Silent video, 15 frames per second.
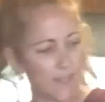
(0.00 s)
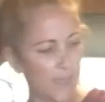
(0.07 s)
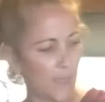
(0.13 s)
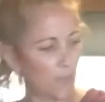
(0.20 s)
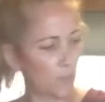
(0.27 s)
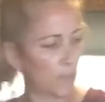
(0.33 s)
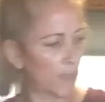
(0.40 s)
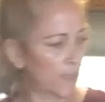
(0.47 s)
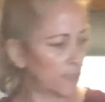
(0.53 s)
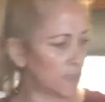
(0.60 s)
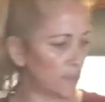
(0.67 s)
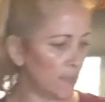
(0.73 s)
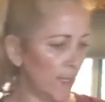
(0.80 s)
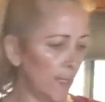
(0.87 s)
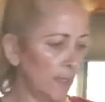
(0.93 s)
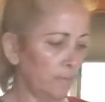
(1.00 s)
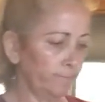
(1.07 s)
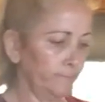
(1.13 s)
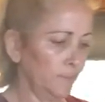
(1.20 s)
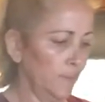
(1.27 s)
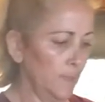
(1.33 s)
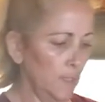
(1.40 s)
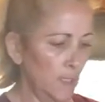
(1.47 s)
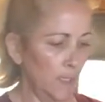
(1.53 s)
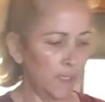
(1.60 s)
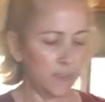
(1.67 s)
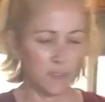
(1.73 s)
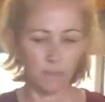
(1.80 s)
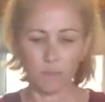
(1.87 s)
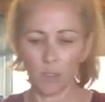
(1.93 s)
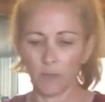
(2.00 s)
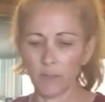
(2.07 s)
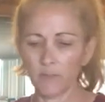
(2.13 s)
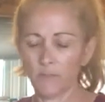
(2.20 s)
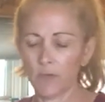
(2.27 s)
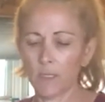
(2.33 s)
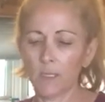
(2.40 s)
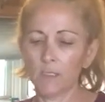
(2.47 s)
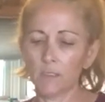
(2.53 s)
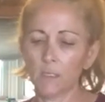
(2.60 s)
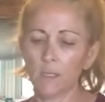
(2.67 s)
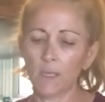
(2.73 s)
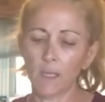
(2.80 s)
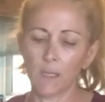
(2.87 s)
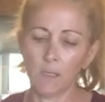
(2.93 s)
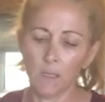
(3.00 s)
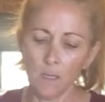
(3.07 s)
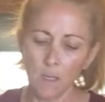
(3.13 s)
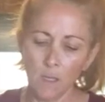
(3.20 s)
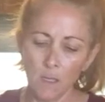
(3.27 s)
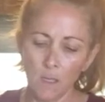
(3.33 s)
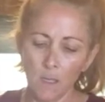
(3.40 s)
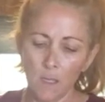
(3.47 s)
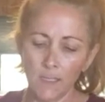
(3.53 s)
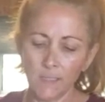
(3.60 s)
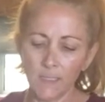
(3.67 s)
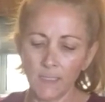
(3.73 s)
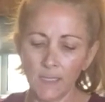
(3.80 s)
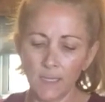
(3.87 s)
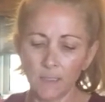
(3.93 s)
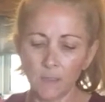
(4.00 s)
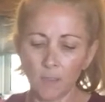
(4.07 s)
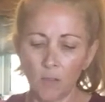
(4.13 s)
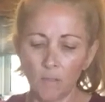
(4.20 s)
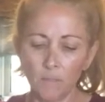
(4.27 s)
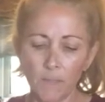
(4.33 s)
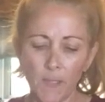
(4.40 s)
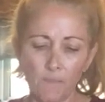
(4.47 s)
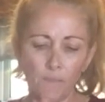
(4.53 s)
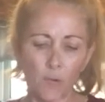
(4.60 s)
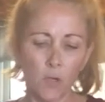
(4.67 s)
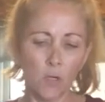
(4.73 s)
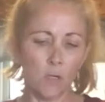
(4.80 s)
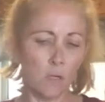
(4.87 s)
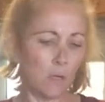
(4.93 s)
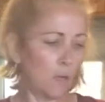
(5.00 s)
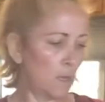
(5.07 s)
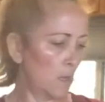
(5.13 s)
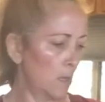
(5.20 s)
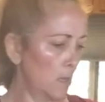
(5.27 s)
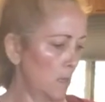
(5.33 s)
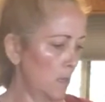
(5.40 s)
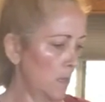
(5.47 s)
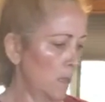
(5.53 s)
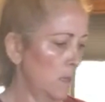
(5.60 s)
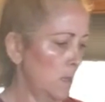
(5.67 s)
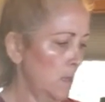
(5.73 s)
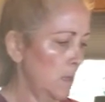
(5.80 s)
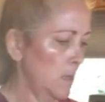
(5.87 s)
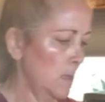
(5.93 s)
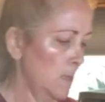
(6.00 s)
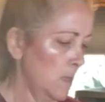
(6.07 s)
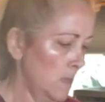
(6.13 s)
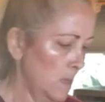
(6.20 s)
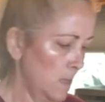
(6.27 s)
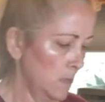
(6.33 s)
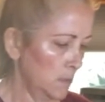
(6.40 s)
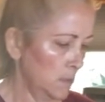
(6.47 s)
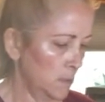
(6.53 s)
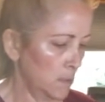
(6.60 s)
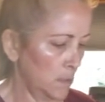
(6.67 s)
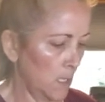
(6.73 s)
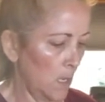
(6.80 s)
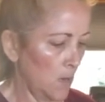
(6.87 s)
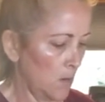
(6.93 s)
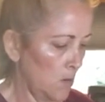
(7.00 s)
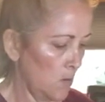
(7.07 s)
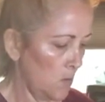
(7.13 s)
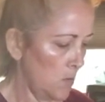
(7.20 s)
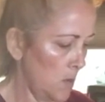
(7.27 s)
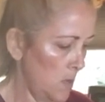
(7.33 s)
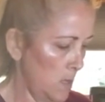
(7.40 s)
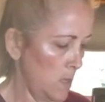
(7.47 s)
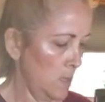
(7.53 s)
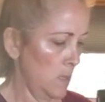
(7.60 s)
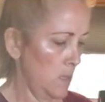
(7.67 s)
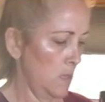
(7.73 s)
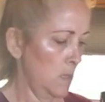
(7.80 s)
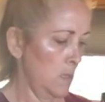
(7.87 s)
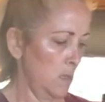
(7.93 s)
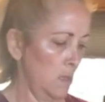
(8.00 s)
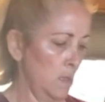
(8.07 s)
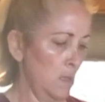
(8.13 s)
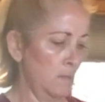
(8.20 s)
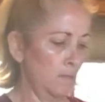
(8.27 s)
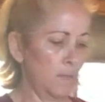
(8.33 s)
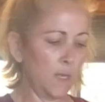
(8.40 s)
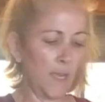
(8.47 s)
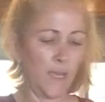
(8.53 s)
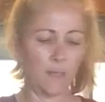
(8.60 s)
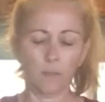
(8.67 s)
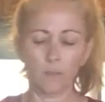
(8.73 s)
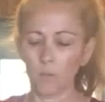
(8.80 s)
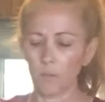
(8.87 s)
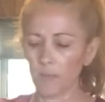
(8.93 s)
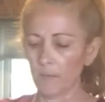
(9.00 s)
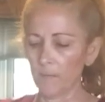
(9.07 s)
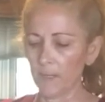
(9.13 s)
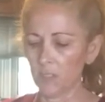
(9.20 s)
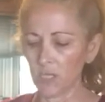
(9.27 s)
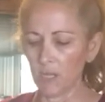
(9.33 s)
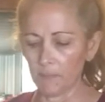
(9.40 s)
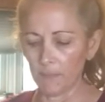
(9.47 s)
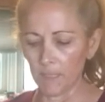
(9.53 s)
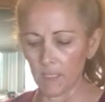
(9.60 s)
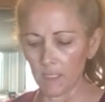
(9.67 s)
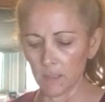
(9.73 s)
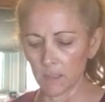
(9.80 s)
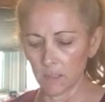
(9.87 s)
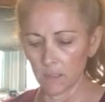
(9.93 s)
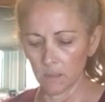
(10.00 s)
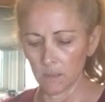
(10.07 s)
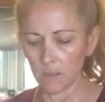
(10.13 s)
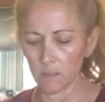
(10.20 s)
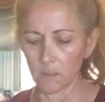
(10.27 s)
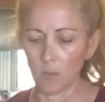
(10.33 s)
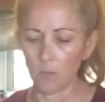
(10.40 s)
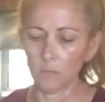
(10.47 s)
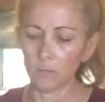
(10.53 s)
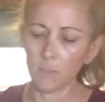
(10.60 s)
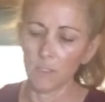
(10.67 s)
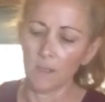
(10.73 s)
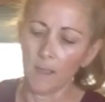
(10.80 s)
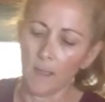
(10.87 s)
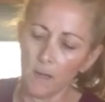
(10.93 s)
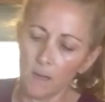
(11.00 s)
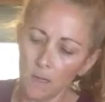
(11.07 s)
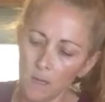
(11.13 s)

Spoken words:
add when I did that? I seem to always forget it to the end. I didn't add salt and pepper. So I'm gonna add a little bit of my Japanese salt to that.